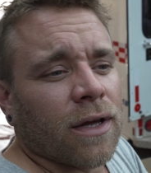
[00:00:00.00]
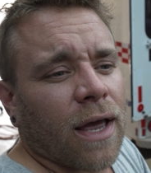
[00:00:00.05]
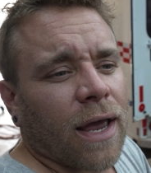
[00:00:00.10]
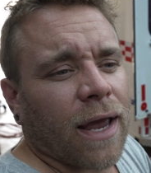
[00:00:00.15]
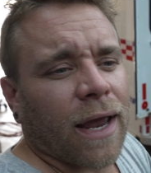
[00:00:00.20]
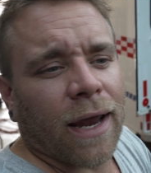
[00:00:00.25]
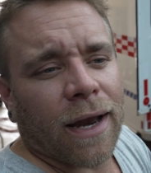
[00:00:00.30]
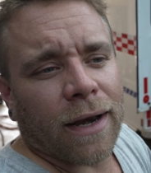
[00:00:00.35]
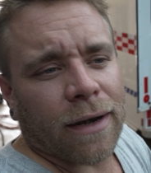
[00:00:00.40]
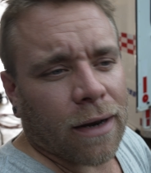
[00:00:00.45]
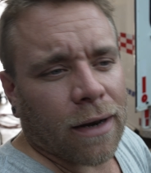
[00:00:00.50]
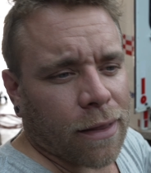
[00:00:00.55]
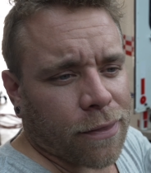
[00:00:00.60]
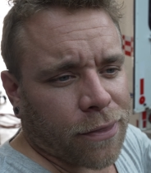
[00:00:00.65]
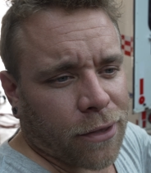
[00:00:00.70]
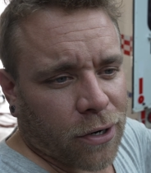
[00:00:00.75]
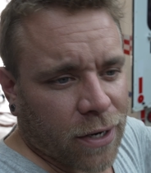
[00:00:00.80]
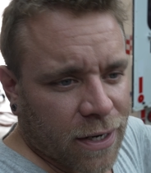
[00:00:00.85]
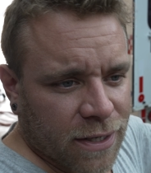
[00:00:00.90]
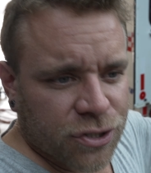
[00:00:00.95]
And
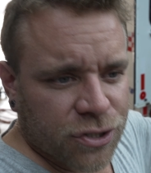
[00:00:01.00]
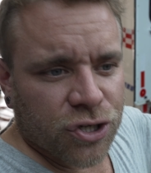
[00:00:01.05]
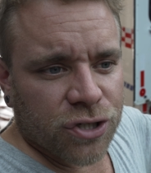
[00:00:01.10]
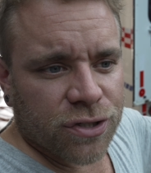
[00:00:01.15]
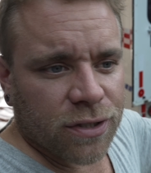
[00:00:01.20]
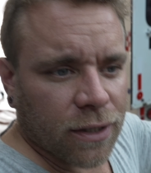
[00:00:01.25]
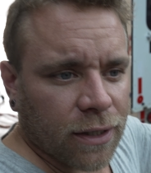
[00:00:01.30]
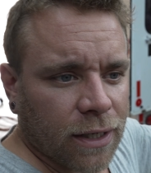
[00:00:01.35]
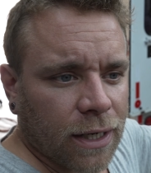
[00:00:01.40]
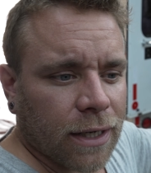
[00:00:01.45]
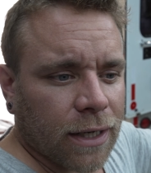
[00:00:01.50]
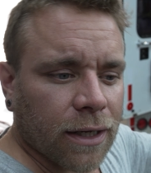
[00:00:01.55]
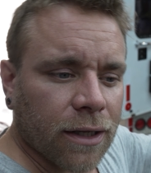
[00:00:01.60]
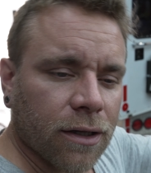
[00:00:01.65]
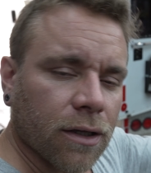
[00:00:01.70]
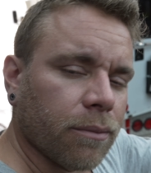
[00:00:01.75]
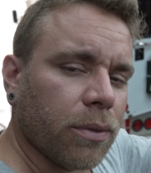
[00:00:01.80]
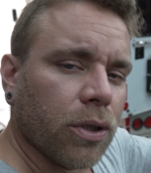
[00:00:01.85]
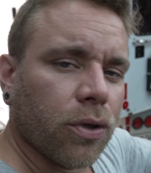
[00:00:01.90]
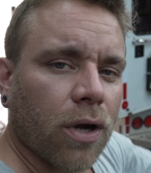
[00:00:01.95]
there is just a need in
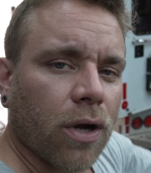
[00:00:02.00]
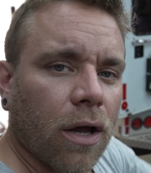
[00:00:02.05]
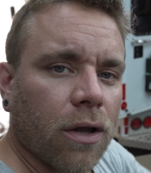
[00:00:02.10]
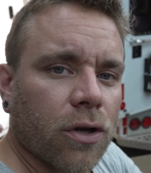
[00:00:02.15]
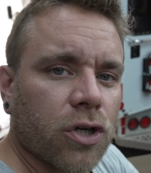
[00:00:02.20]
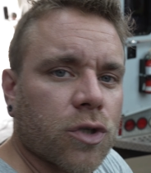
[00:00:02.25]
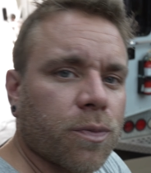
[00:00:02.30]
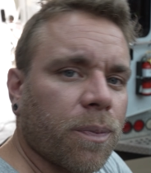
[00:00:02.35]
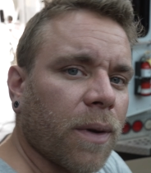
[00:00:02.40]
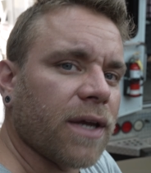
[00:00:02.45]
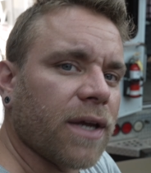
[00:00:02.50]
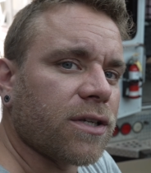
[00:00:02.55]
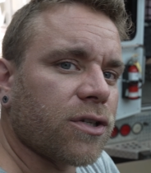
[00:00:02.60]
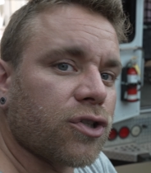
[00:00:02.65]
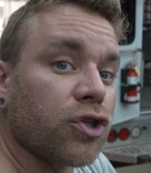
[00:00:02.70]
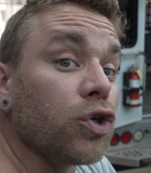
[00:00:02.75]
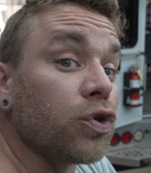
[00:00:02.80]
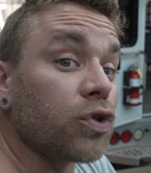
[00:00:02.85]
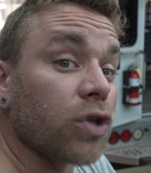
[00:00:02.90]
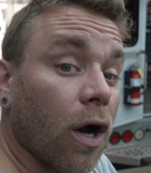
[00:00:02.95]
the blue collar space
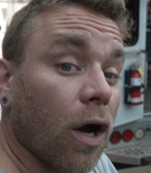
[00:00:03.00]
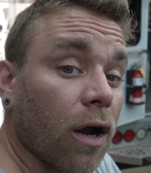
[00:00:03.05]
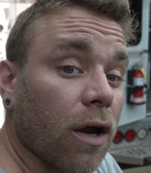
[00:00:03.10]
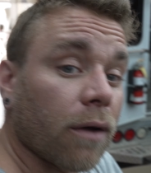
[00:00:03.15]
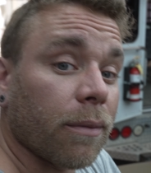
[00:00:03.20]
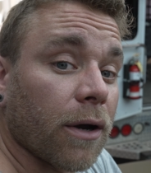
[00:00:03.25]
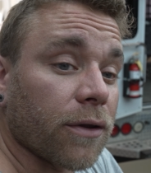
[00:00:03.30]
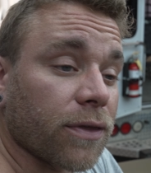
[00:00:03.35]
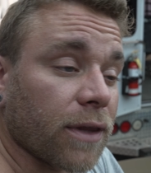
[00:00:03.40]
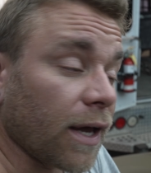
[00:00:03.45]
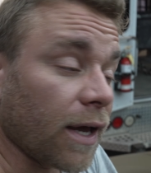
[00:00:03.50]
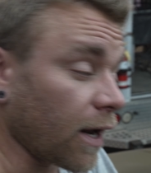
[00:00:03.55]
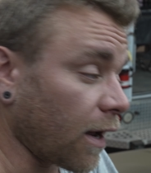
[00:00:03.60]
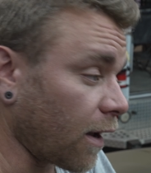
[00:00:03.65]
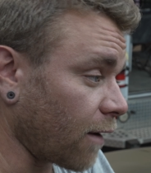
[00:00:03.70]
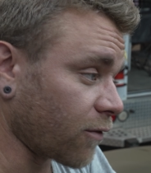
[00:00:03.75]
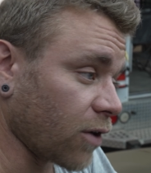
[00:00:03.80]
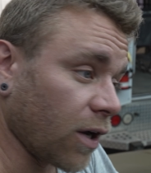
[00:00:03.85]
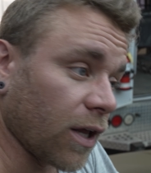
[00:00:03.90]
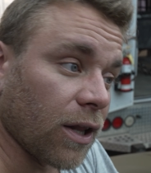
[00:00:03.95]
to talk about that.
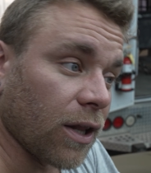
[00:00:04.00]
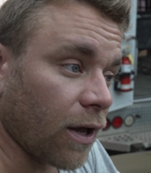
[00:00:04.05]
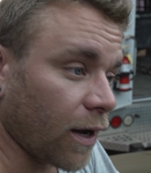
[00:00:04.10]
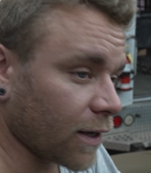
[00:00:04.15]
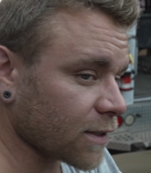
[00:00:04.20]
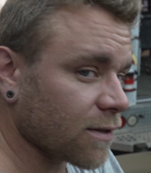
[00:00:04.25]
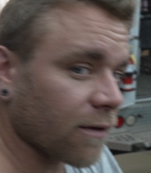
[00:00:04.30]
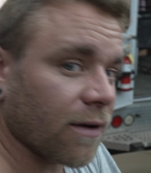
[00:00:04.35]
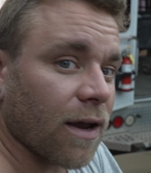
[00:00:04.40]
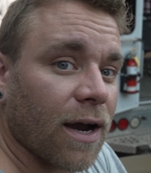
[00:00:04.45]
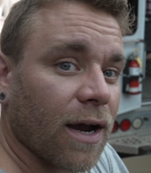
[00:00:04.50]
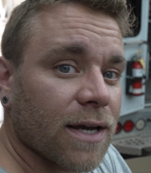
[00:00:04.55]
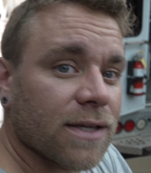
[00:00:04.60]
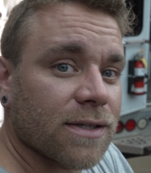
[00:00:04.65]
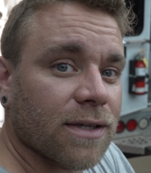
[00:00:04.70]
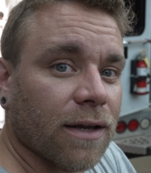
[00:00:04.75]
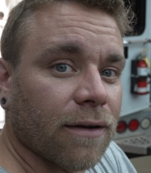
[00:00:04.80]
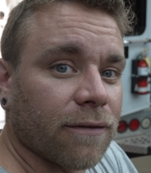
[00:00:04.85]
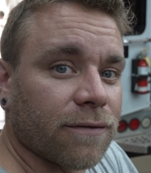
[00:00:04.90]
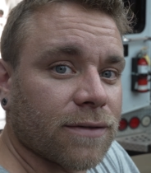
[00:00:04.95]
I've got lots of
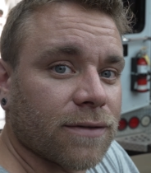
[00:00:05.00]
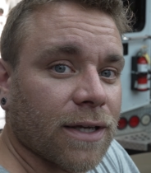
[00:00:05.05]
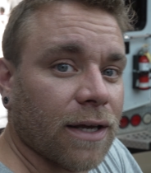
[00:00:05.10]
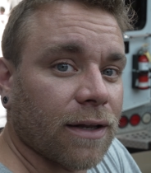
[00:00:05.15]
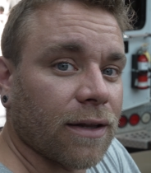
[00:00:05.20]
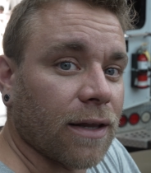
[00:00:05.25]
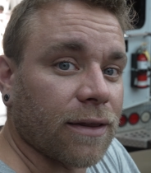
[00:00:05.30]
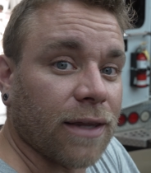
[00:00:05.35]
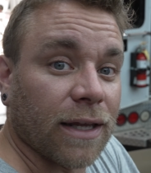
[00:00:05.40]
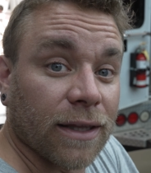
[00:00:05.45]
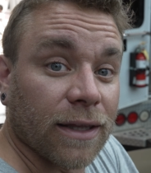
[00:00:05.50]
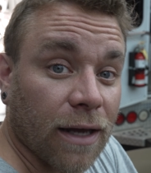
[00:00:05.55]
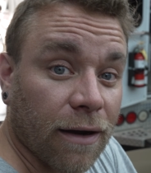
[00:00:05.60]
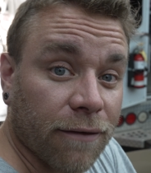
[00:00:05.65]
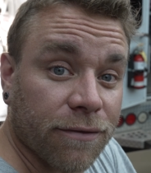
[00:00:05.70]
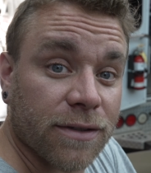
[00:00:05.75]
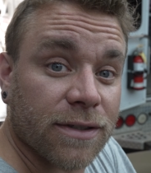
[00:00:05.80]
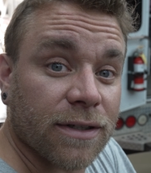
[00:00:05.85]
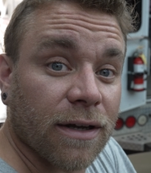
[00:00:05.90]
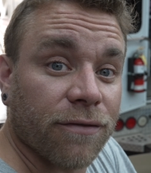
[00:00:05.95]
guys that have said that they
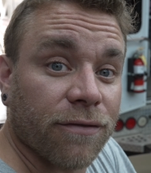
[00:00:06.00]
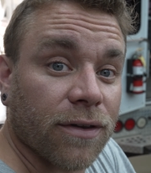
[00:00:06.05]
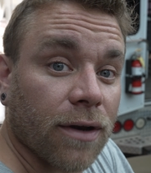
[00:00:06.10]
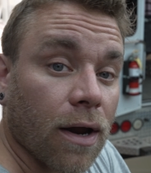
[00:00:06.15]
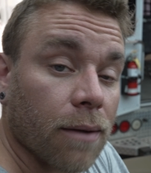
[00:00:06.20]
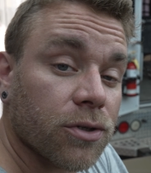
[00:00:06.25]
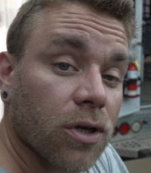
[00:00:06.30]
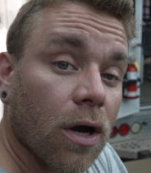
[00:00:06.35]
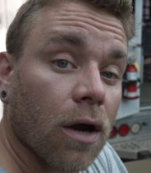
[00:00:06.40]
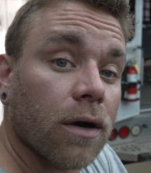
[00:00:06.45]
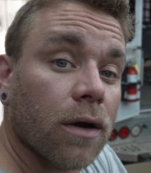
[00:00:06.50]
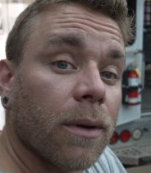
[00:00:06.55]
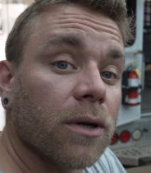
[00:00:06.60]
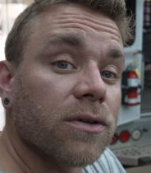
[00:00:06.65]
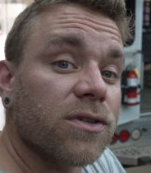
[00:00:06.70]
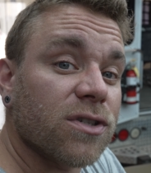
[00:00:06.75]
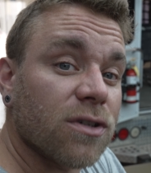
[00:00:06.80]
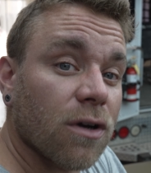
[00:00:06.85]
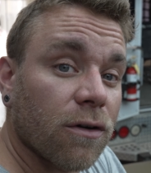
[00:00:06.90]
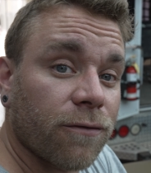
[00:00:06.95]
love the stuff that I'm talking
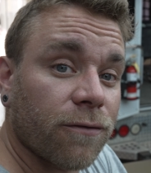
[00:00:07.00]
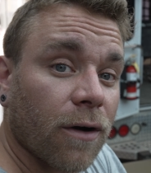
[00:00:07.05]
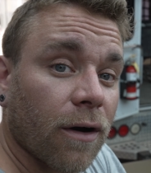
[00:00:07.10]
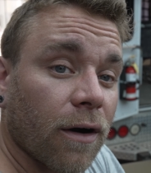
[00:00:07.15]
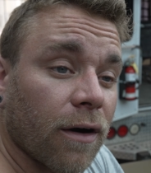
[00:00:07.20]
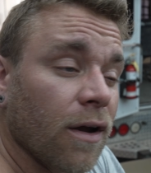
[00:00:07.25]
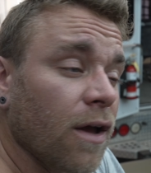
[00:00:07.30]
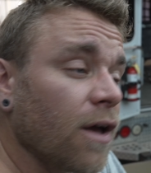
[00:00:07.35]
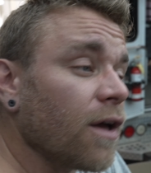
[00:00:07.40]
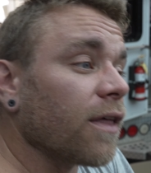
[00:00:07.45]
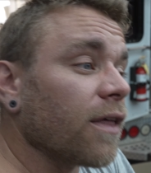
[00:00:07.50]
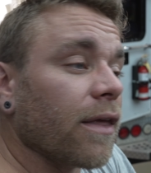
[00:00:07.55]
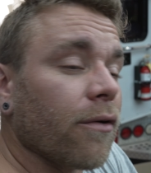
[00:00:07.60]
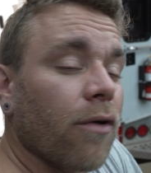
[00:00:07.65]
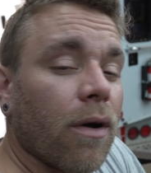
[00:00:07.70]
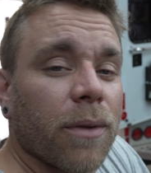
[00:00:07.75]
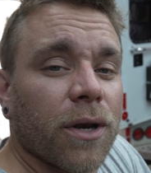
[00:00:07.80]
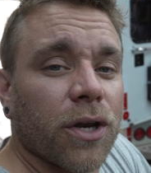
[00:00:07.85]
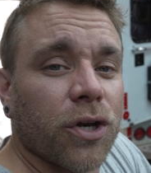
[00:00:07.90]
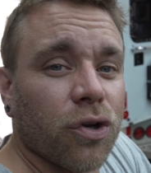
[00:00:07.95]
about so far. They
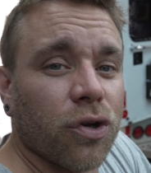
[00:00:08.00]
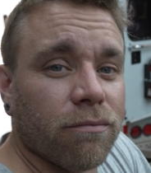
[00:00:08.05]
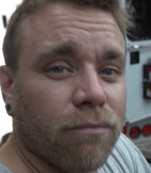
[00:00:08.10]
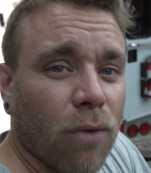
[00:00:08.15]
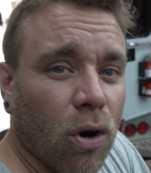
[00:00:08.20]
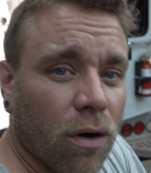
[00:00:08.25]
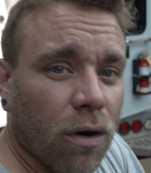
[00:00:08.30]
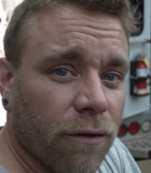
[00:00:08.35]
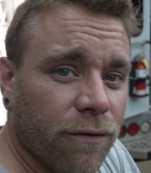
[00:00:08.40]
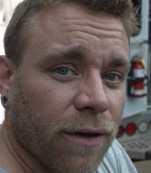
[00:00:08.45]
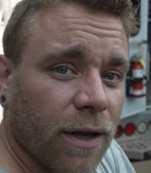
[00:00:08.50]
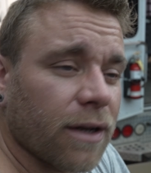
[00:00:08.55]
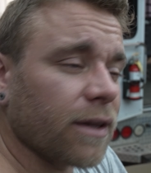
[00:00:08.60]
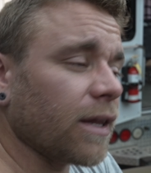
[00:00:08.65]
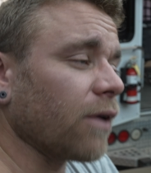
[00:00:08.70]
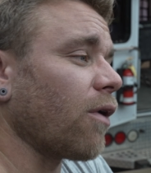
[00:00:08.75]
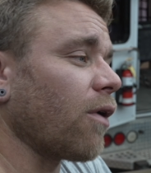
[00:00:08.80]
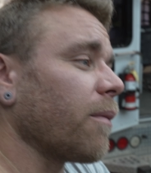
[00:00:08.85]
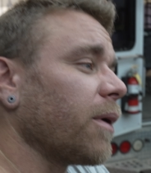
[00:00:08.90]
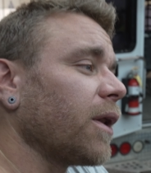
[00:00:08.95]
want me to do more of it.
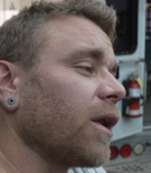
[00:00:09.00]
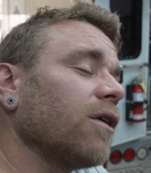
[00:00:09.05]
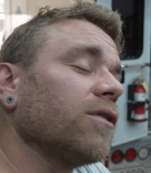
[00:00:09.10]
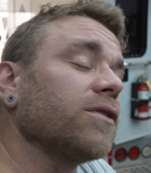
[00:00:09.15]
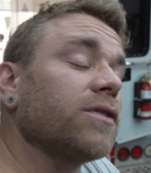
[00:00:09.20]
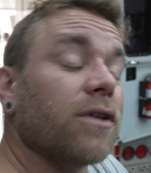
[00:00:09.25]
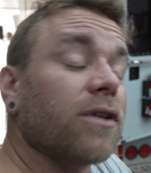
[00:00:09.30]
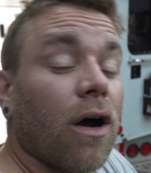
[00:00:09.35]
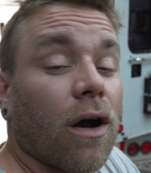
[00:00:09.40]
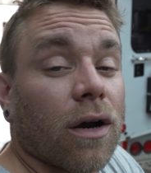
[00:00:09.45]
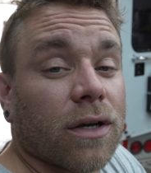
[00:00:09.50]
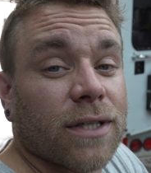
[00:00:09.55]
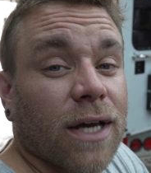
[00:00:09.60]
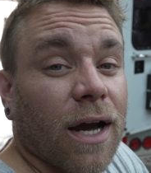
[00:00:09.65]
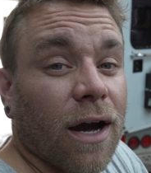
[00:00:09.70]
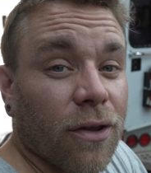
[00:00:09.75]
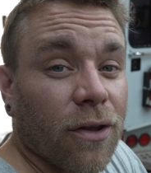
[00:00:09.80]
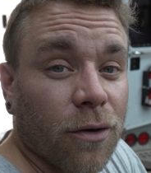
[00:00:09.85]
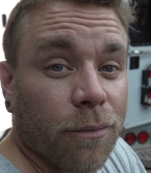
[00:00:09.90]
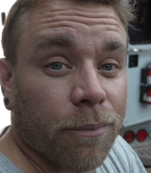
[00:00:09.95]
They want me to go talk
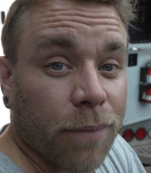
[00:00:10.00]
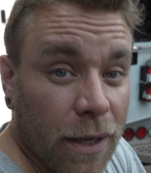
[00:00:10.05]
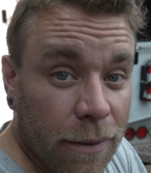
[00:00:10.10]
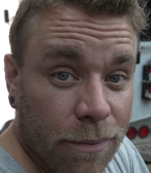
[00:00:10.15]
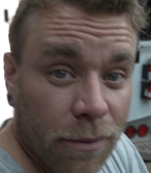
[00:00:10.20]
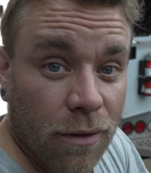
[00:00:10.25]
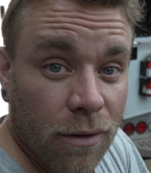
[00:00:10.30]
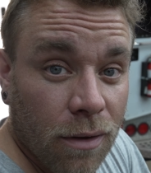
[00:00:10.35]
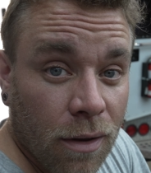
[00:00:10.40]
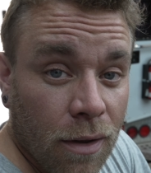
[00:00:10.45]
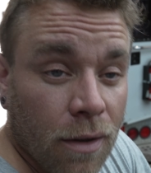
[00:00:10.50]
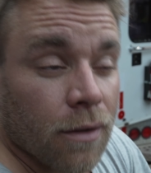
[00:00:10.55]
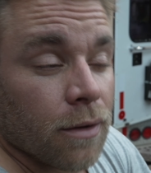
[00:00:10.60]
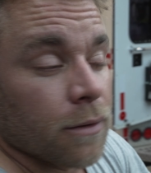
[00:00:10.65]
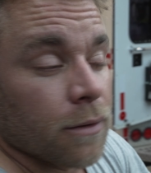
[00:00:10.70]
to other people.